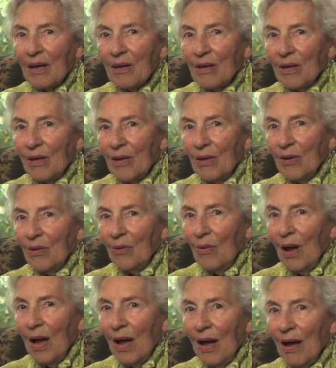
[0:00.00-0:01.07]

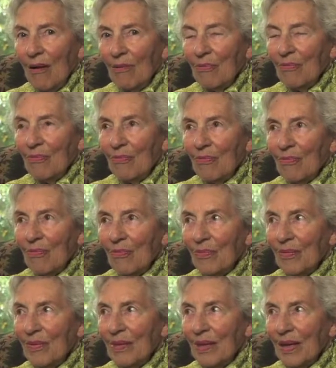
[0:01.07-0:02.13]
you have
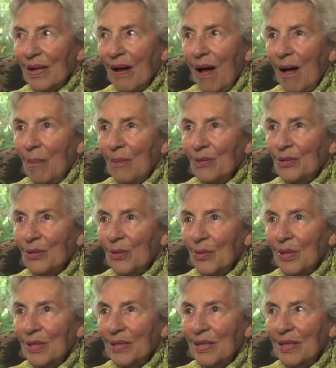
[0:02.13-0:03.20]
the
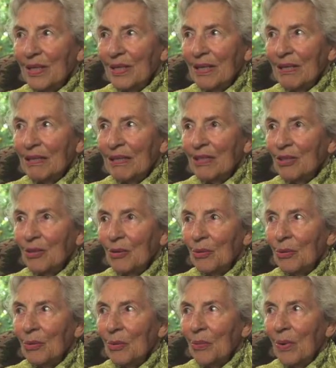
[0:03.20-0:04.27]
opportunity
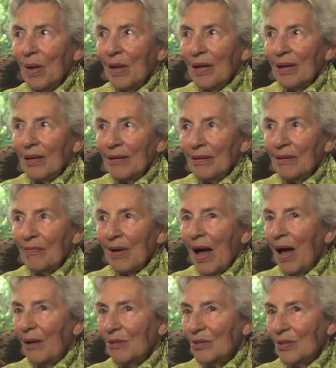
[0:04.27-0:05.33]
to live
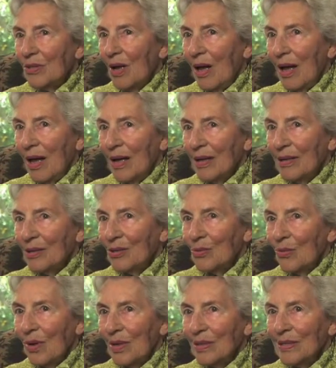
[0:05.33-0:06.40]
outside
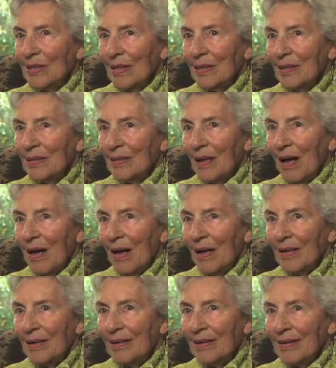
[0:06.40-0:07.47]
as well as
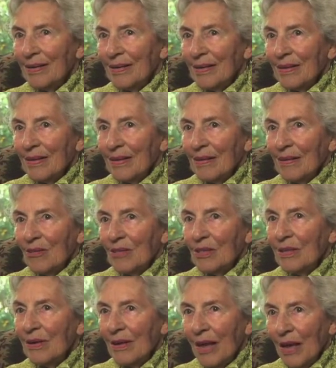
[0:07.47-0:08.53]
inside.
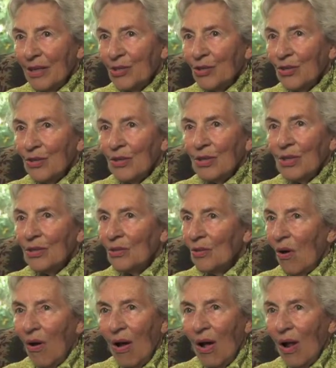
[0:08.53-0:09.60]
There's nature is
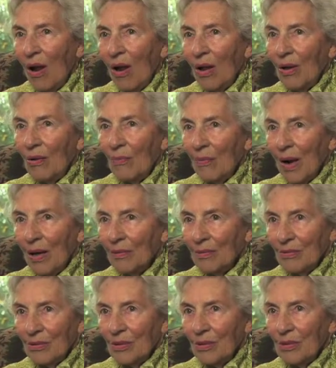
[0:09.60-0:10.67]
all
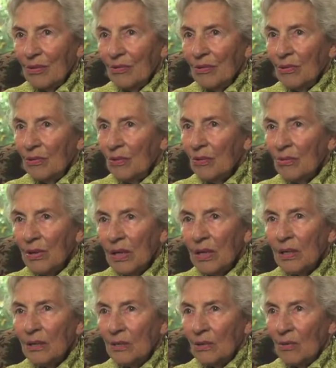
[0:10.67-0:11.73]
around you. The
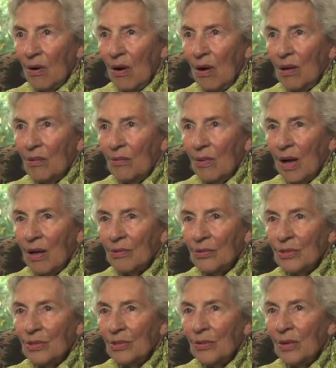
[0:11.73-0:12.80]
trees are all
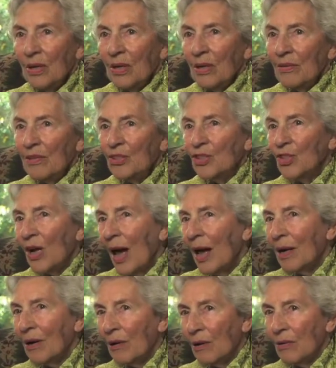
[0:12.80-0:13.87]
around you. The
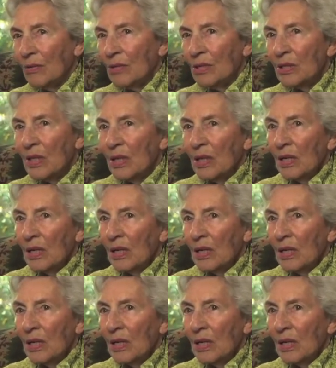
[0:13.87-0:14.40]
shadows.